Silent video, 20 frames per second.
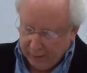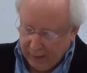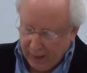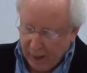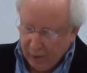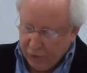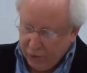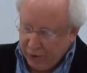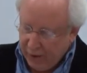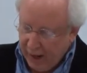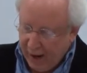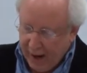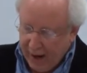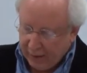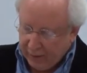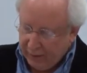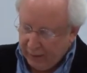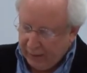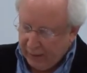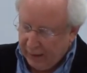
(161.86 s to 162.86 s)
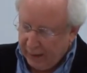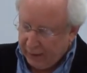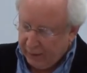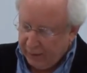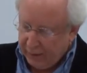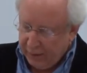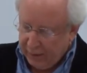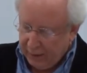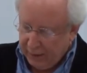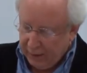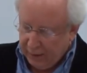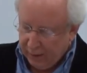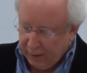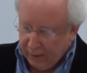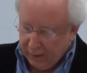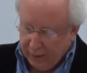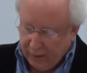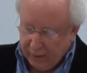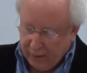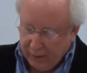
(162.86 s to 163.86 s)
how she acted like a
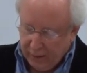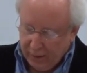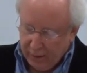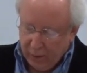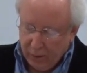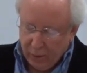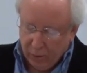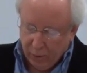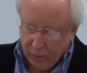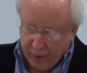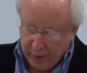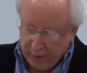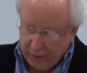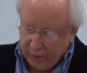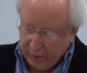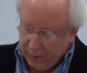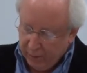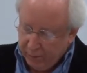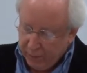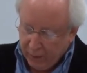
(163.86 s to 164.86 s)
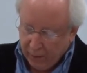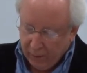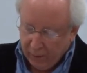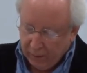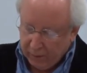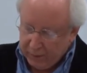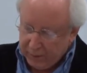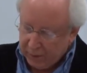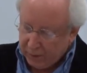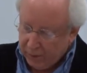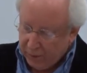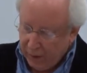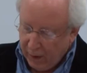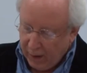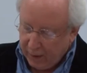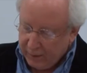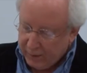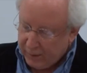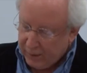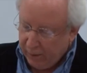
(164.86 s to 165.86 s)
deer, ready to bolt
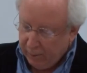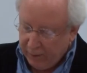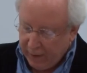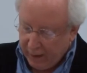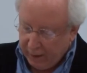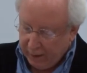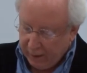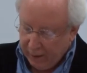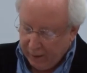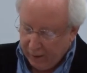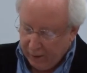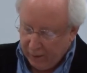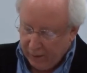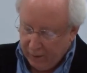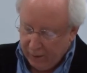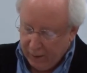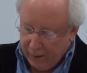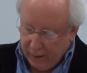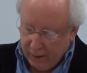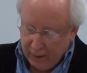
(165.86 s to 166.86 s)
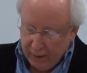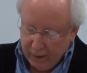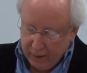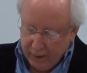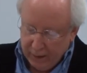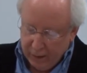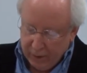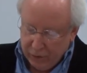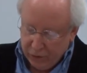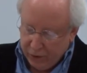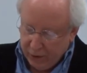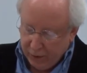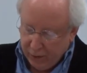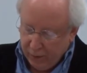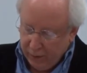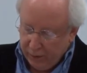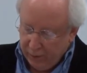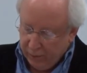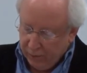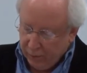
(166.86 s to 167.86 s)
across a meadow. She
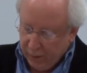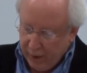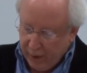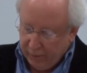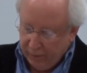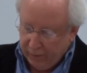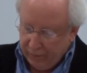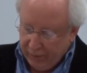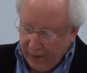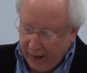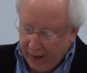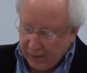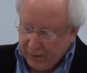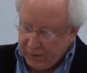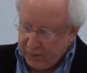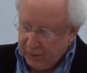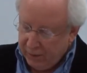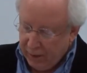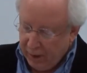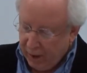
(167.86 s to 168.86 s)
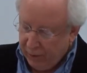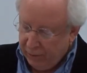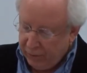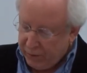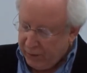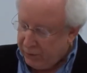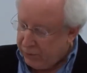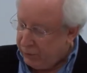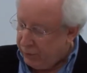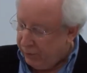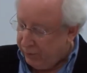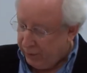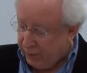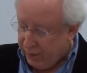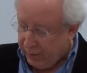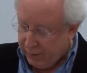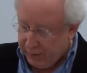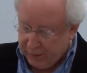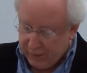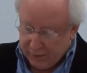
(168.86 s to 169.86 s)
couldn't run fast enough to
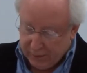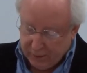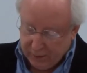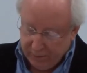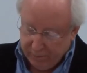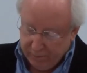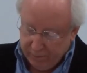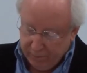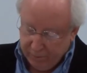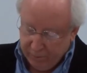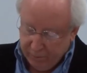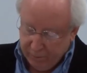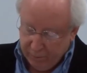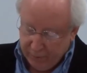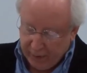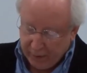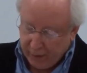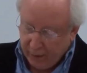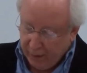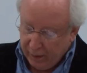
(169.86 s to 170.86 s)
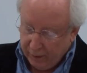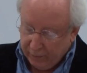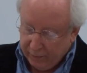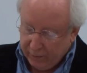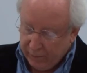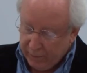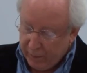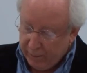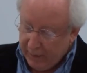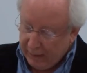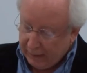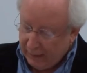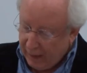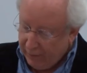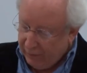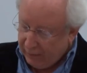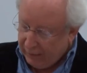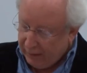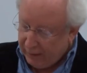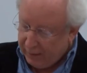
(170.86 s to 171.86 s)
traverse, because of the
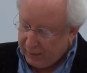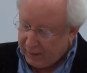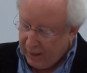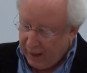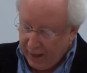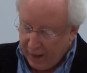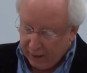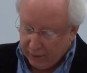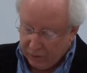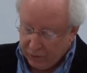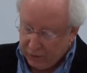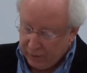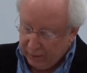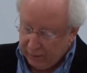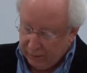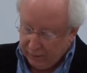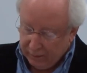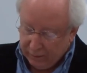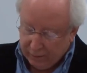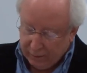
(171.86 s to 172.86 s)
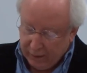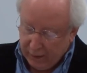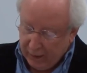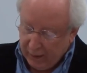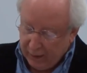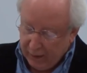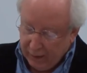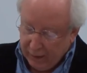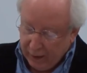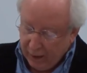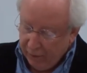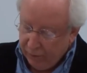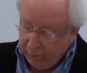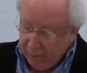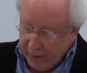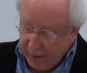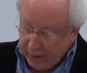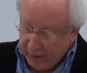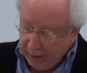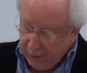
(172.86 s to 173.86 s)
malevolent actions of
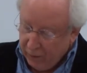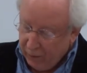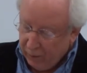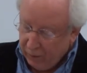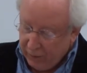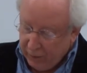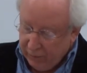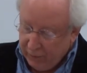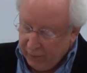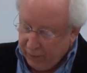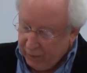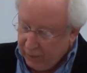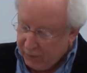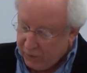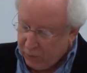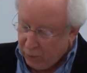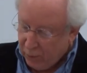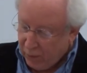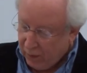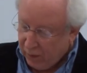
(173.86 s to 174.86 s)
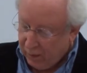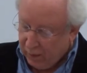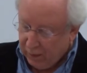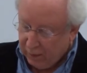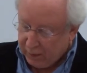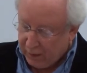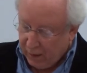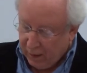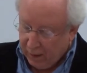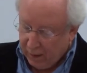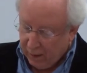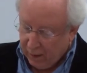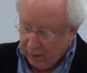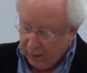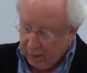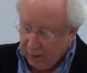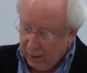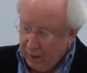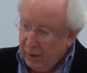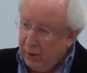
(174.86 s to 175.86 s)
many who live in this world
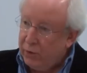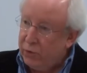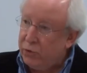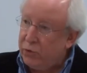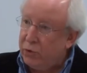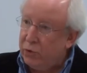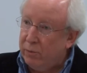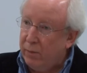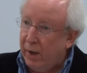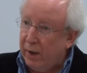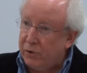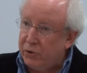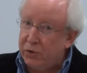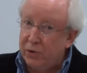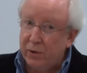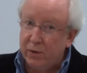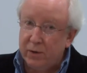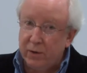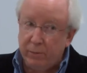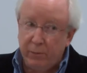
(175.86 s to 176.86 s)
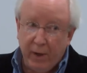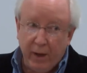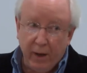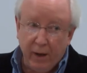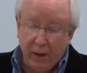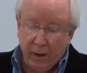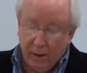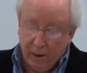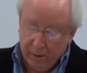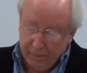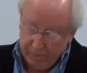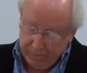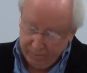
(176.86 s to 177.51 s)
are too much to bear.